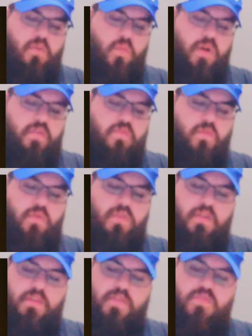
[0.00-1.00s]
Wherefore
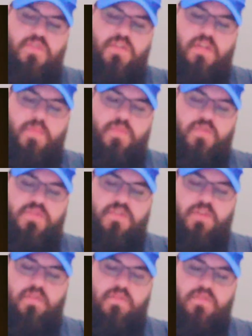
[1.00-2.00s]
then lift ye up
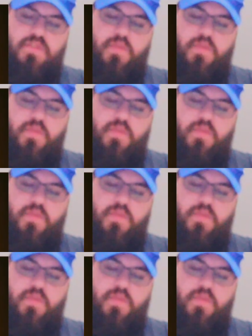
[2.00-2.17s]
yourselves